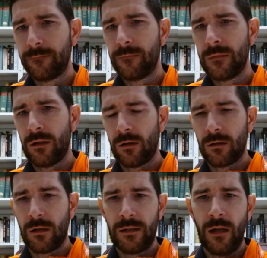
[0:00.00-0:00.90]
there
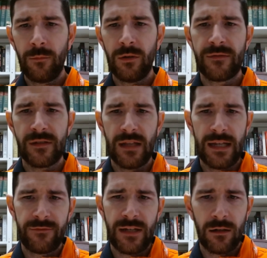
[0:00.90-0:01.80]
are a number of
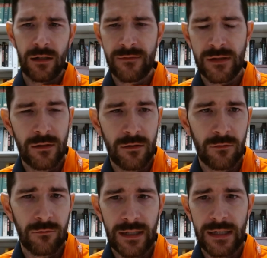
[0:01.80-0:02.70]
slave narratives that you
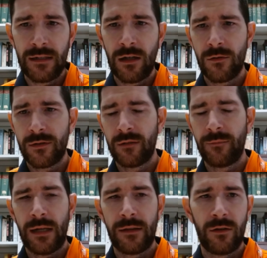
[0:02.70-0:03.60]
can read, hosted
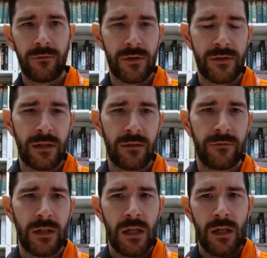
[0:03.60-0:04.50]
by the University of
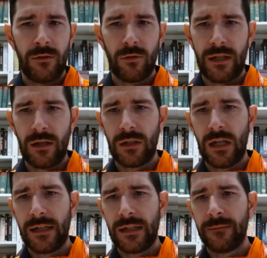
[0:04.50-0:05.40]
North Carolina.